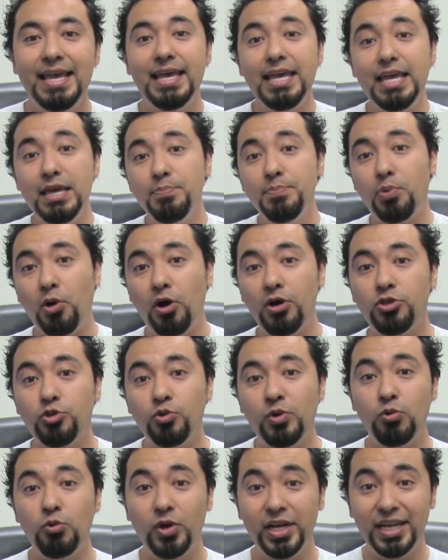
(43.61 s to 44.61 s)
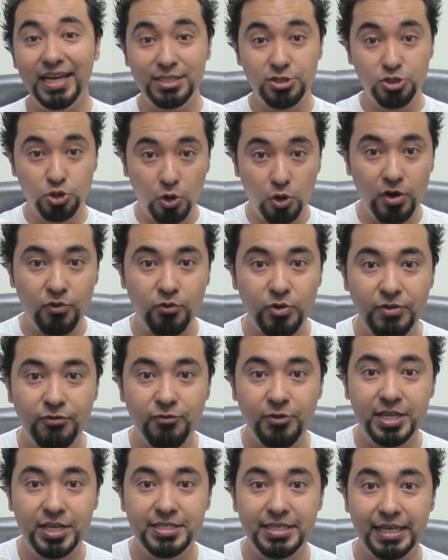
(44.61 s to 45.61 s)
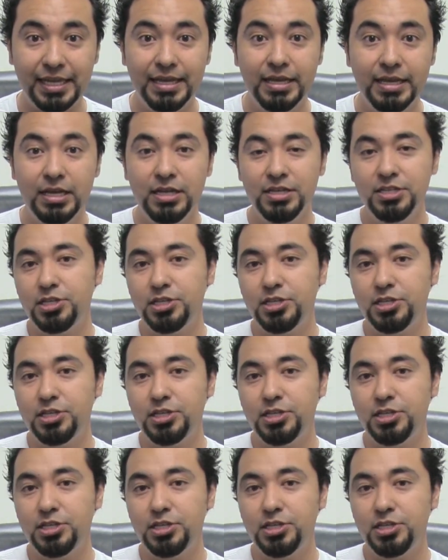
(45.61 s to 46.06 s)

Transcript: In part three, we're gonna sort of revisit